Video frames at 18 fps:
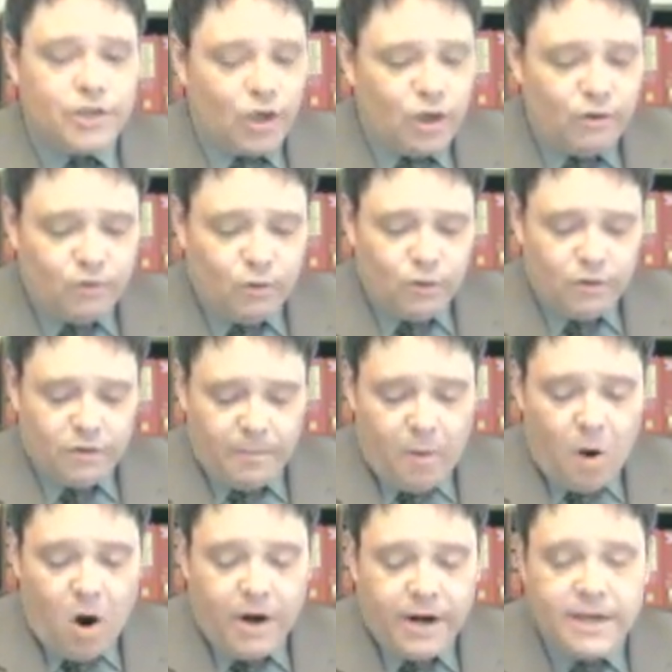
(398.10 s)
Serve all
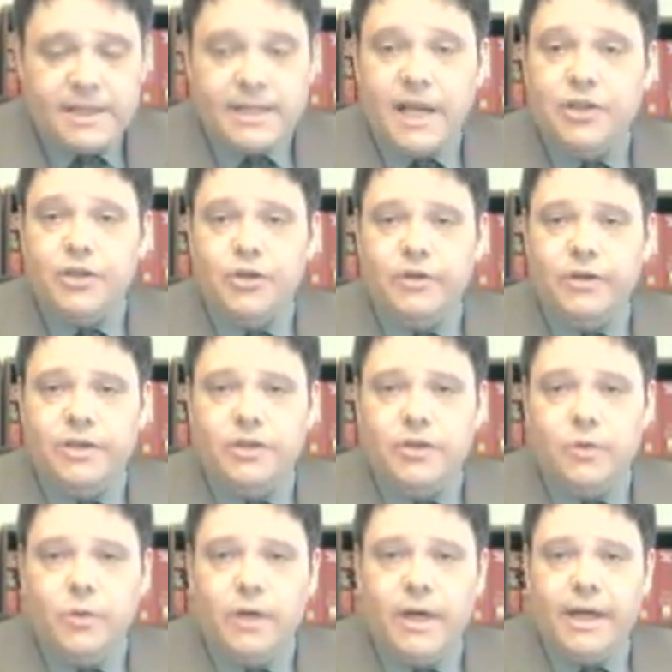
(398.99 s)
the parties, enter
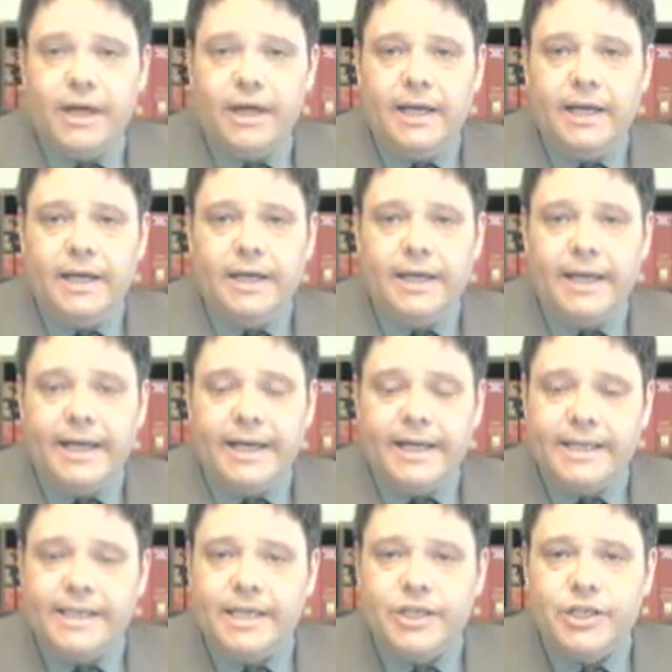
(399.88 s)
into
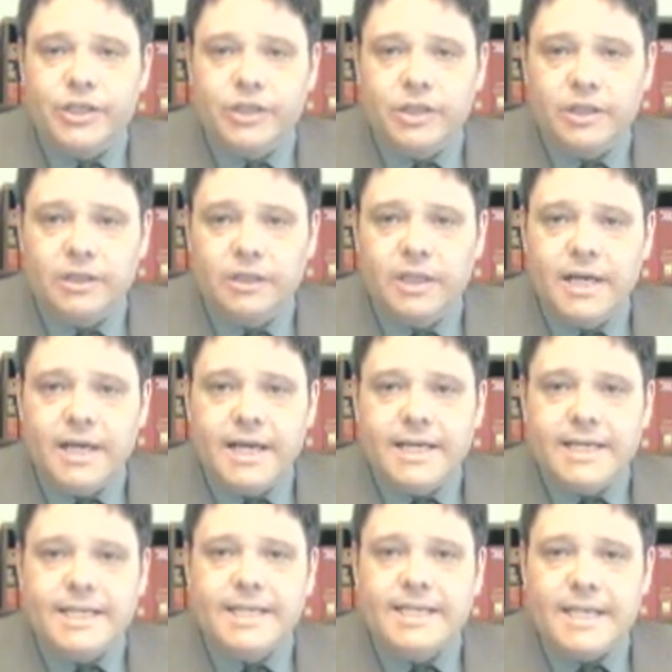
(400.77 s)
an additional
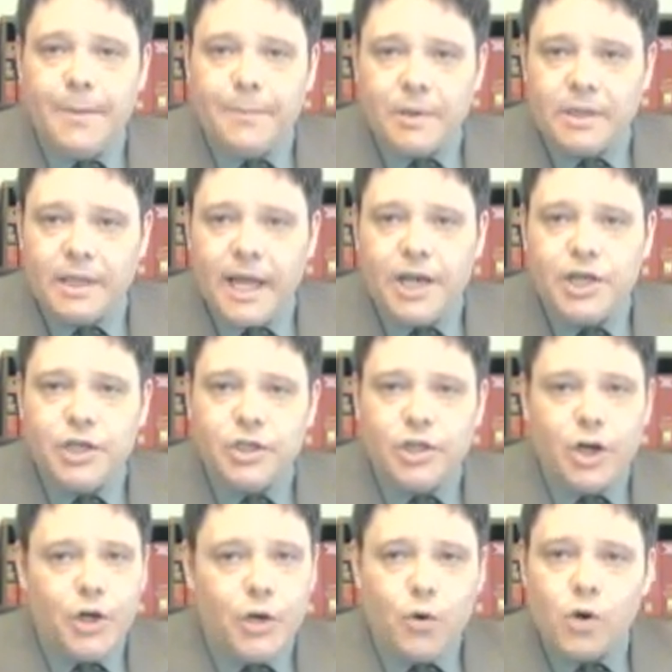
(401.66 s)

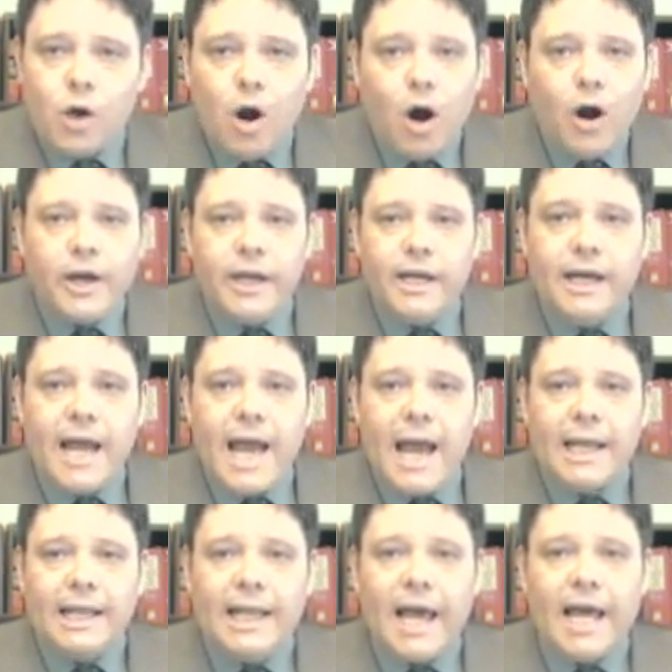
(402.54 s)
stipulation, a new guardian
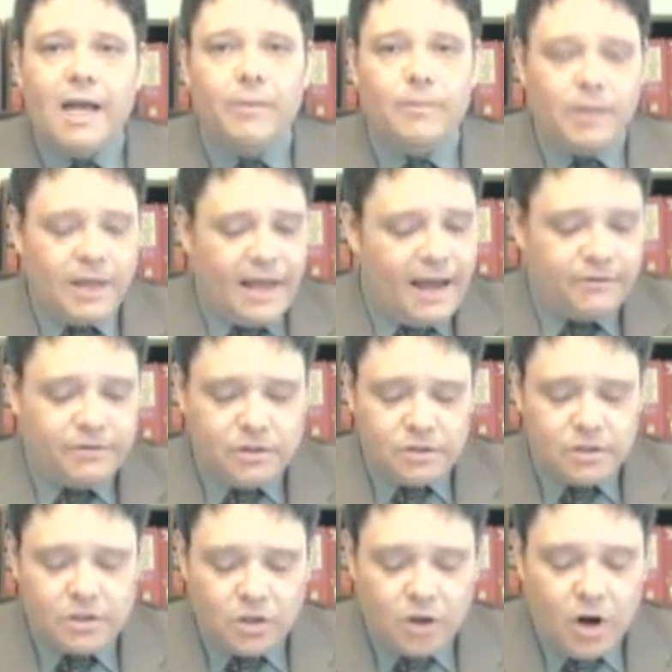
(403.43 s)
ad litem. They'll have
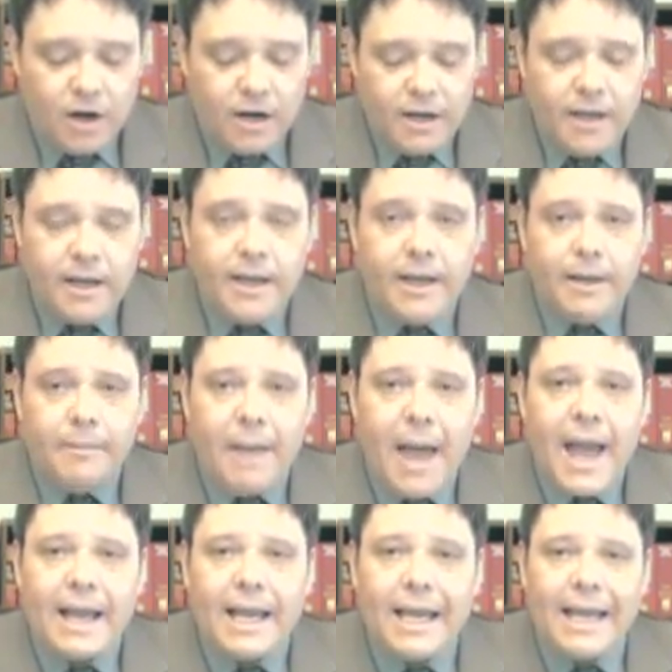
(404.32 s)
to start
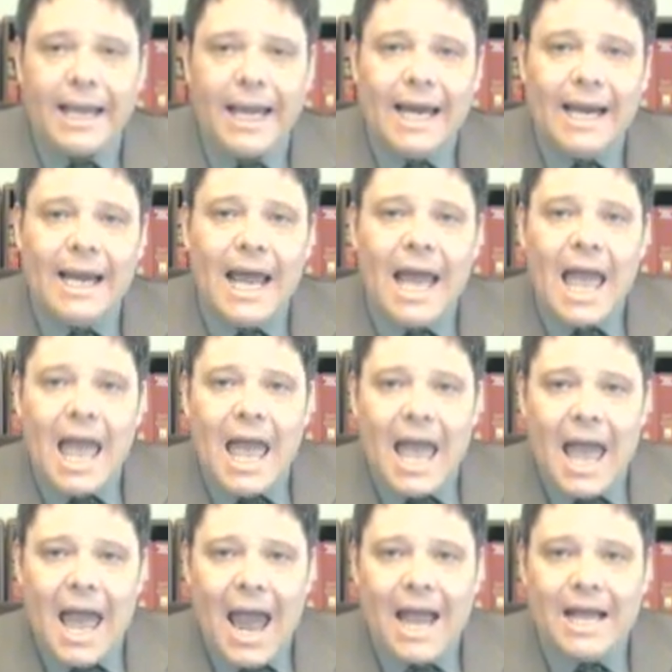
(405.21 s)
back again
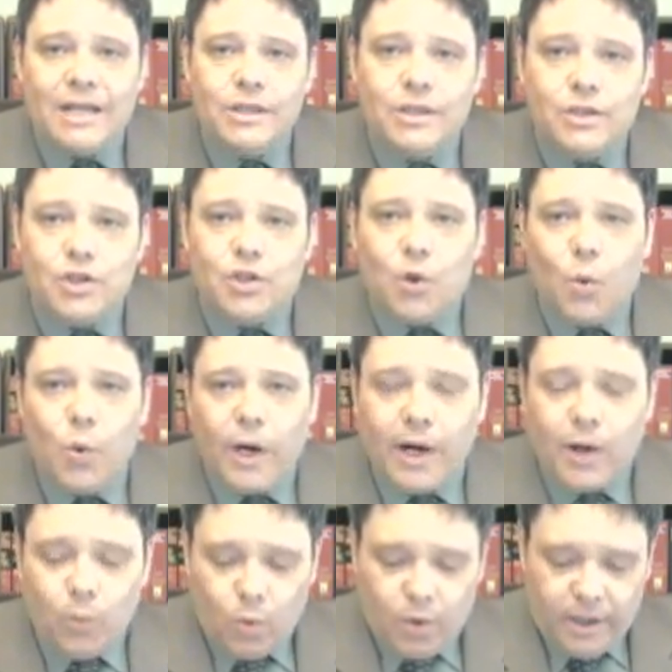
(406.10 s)
at
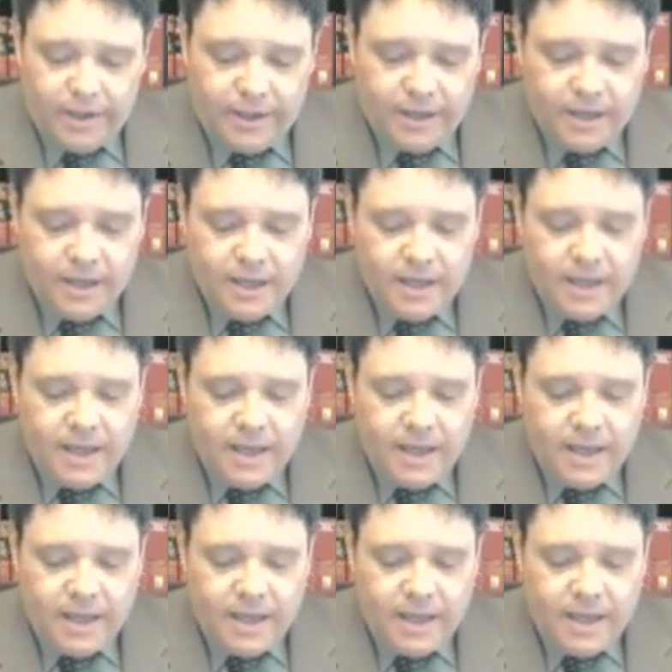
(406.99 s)
square one.